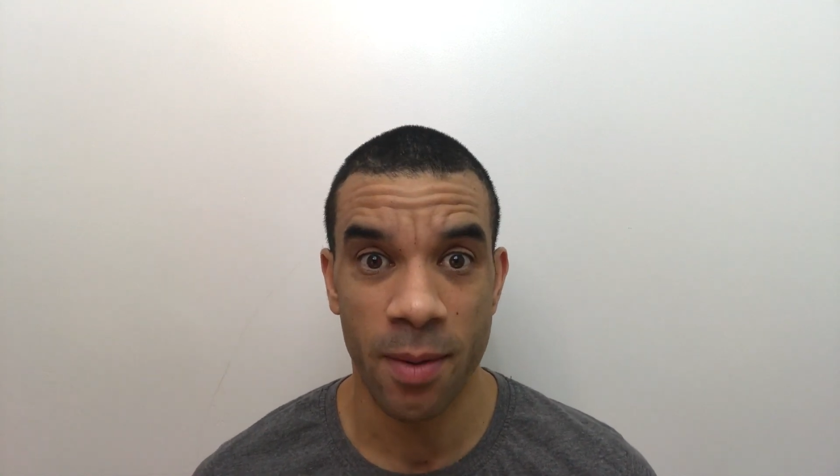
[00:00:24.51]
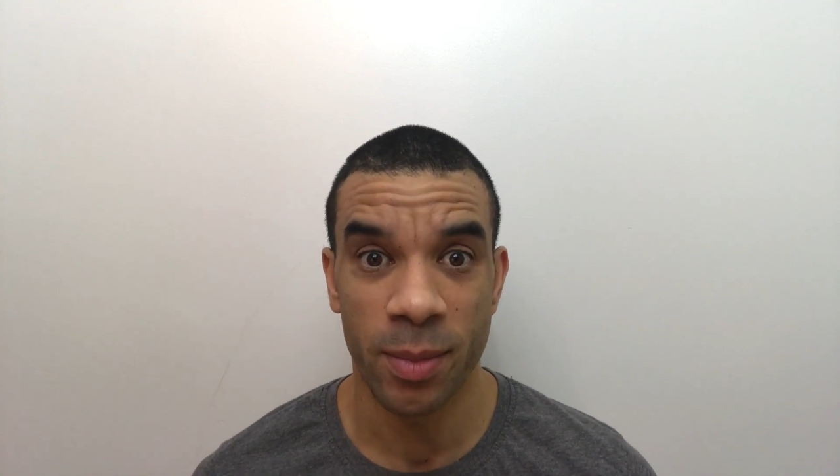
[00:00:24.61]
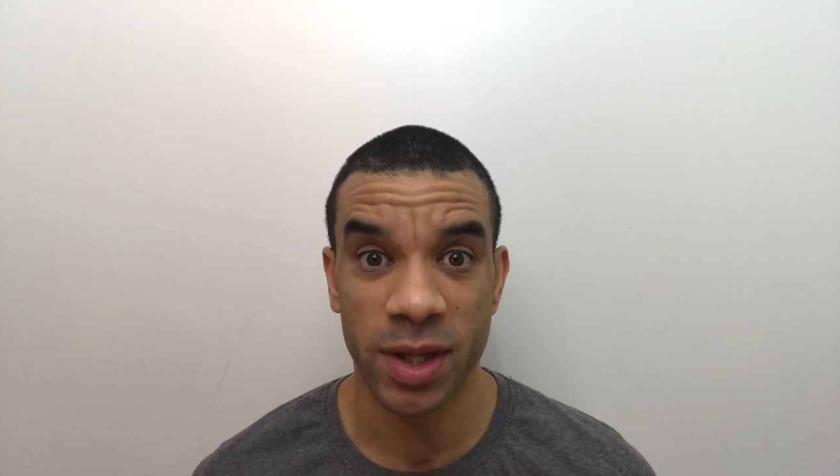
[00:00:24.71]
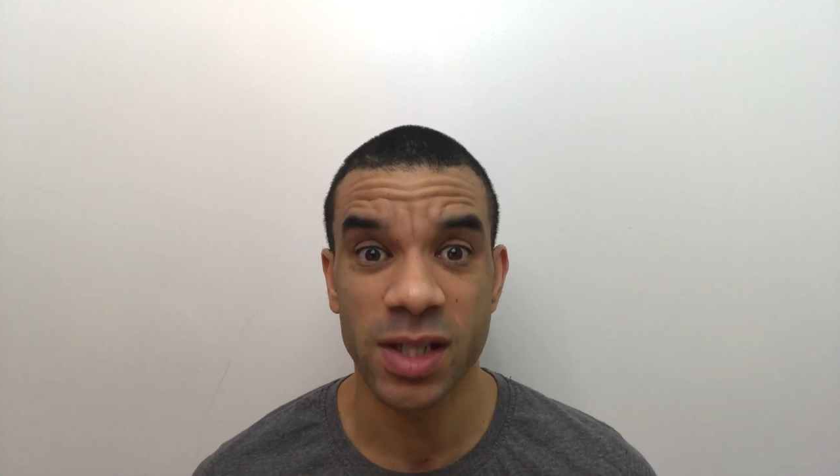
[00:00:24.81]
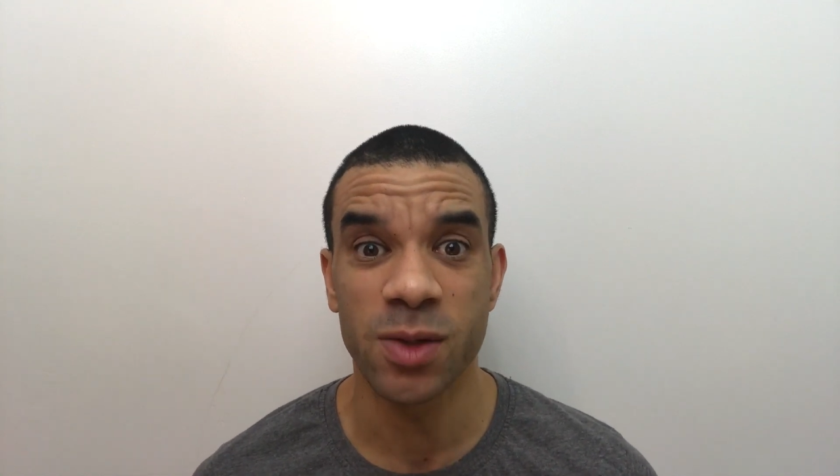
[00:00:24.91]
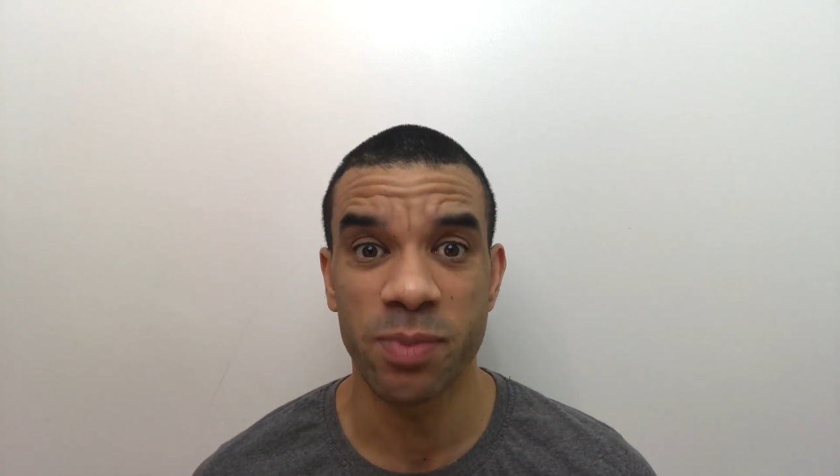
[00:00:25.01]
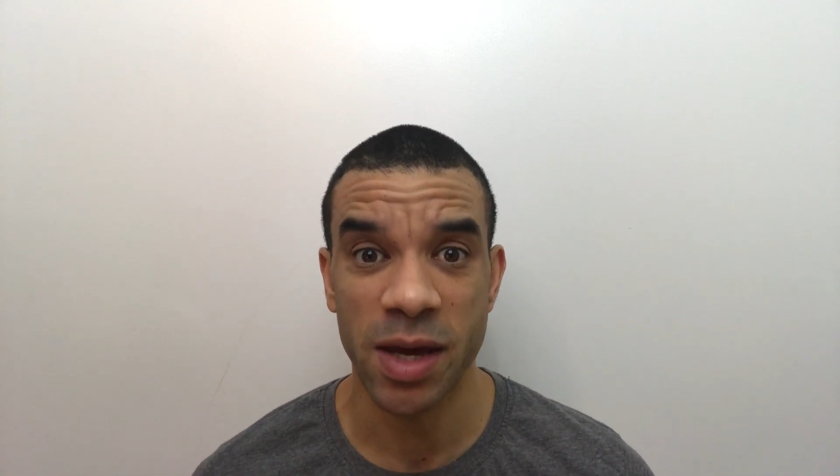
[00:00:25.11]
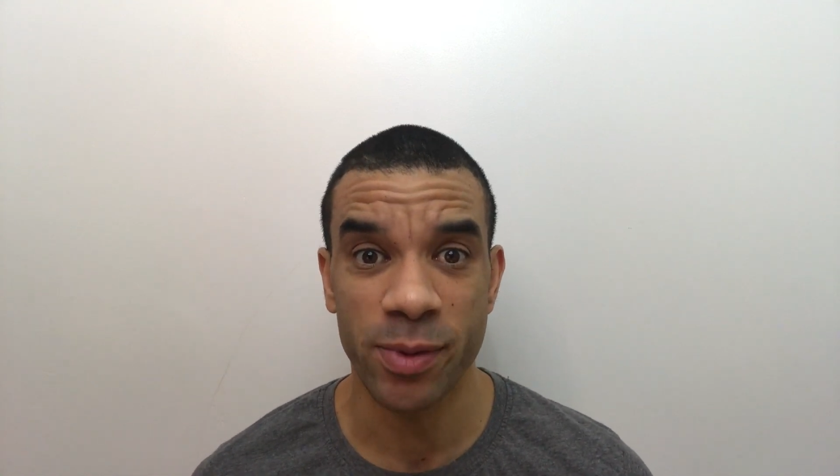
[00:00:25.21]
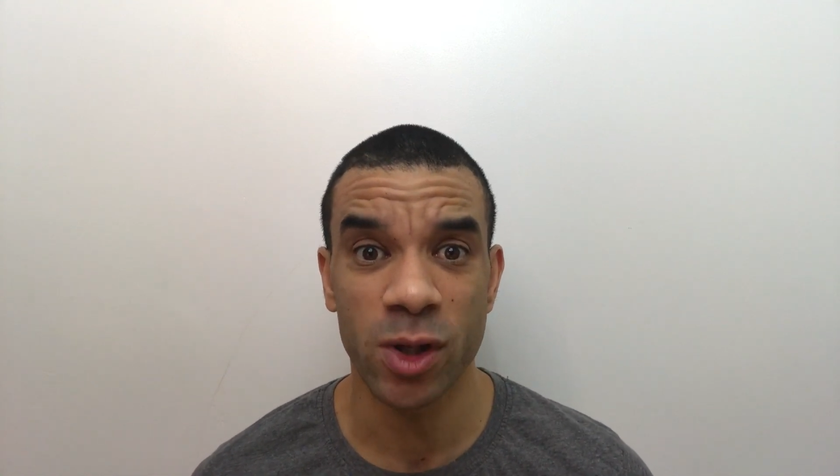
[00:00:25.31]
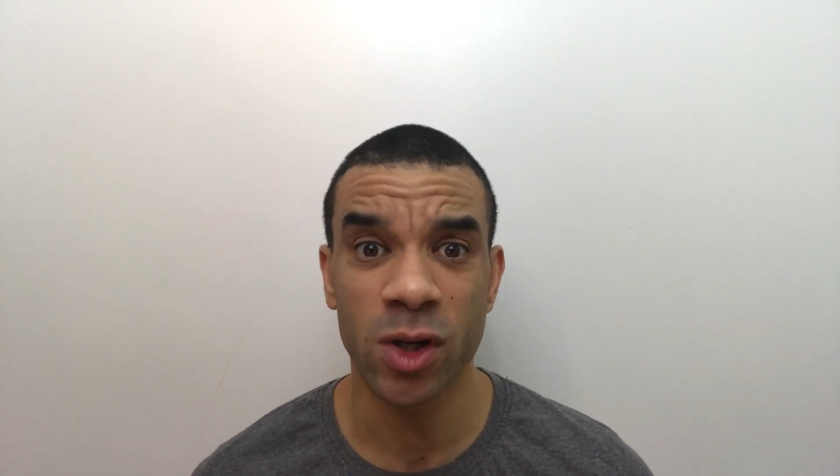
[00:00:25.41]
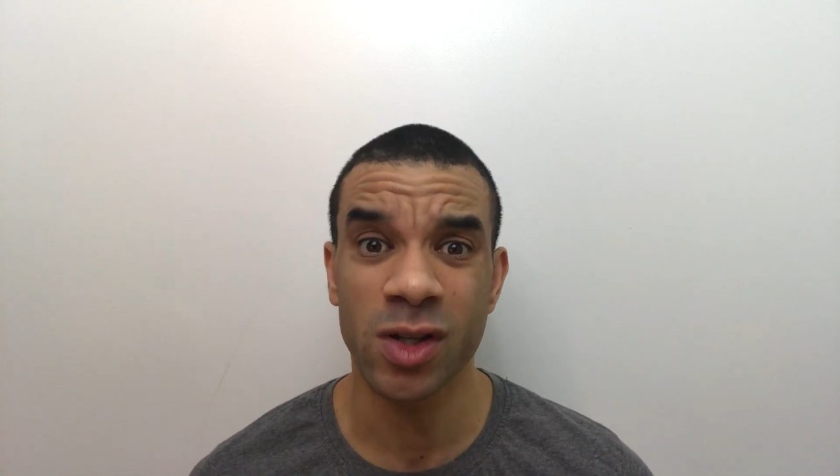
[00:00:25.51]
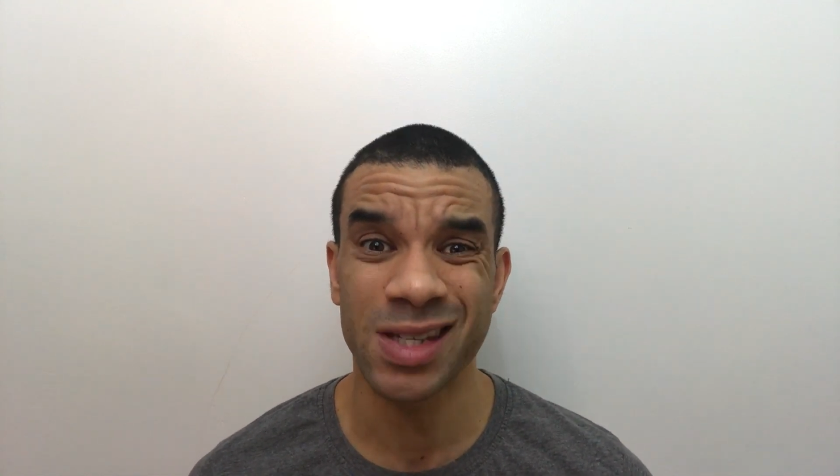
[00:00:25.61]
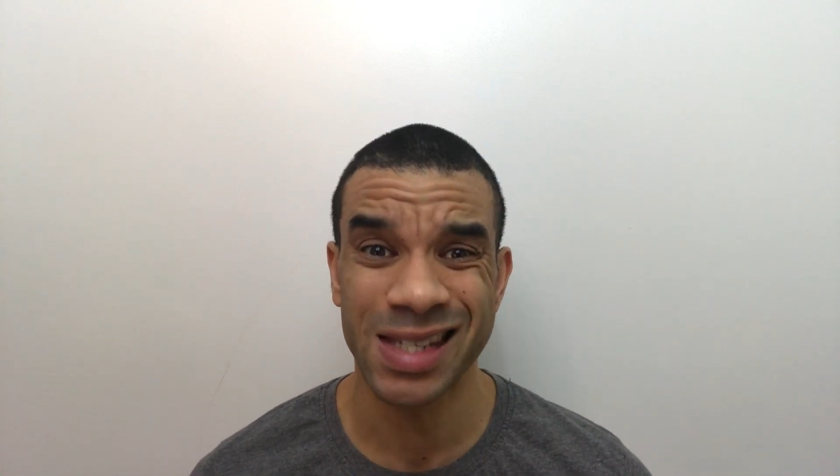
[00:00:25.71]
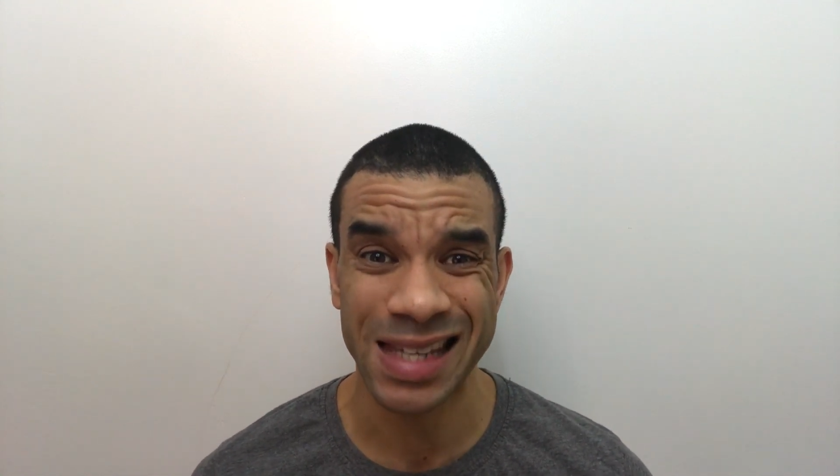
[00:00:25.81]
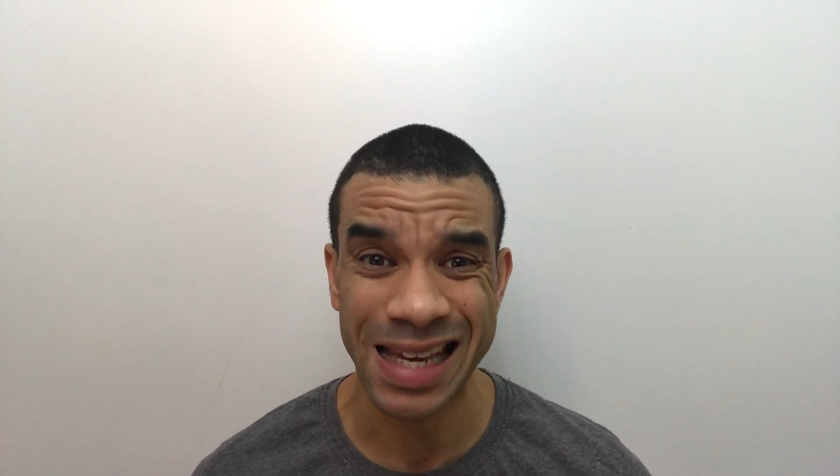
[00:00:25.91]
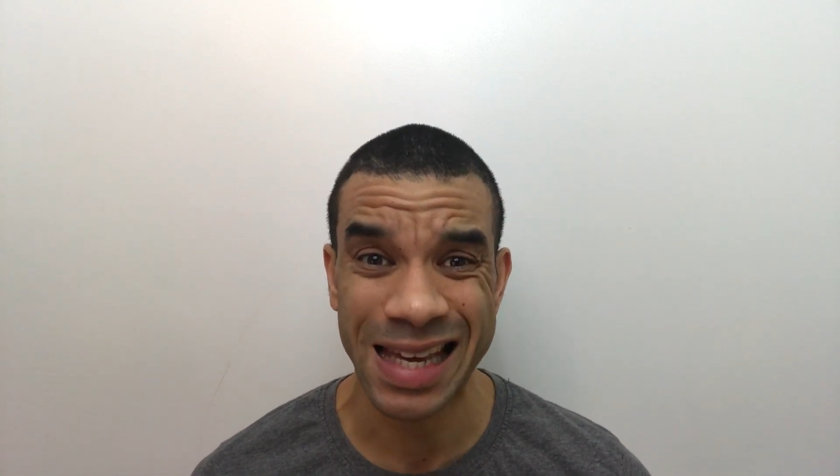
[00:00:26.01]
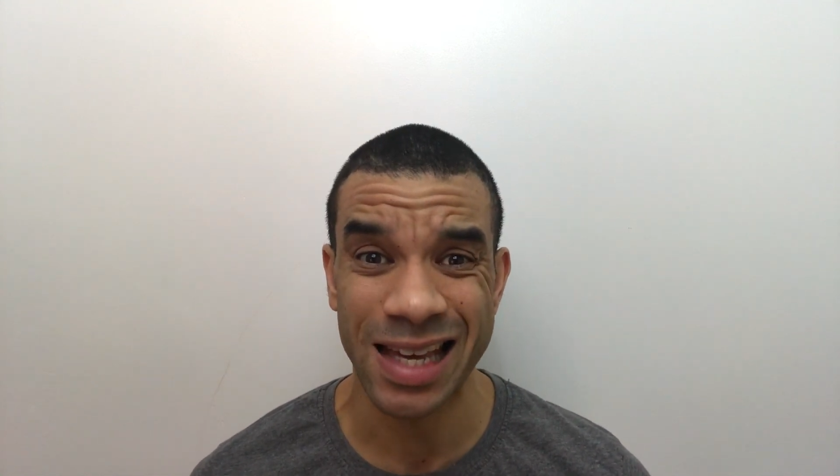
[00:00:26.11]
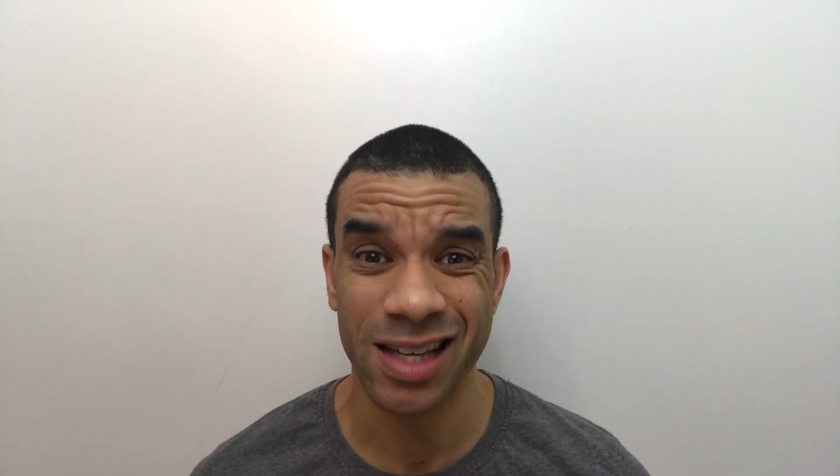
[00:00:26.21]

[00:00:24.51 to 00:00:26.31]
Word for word: but this is people who can see